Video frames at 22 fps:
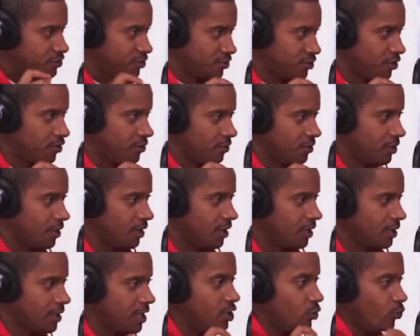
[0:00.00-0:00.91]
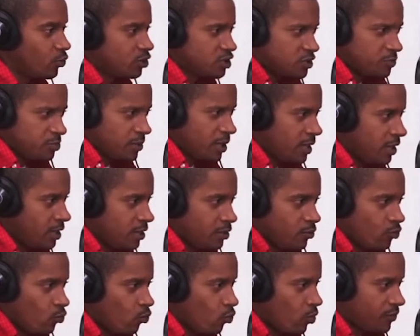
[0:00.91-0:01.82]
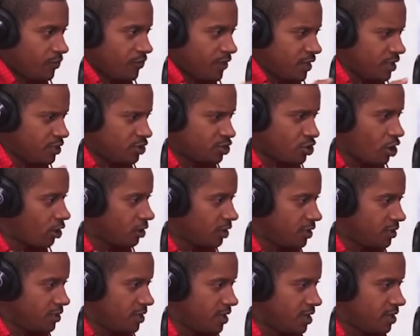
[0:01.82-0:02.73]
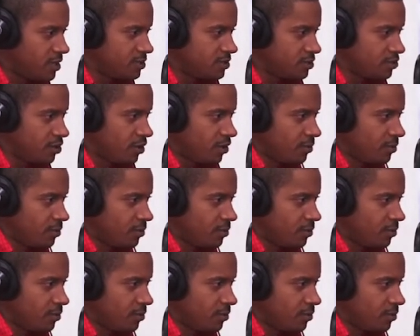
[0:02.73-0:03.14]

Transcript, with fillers: shirt. Can you explain what the Chocolate Dandies is all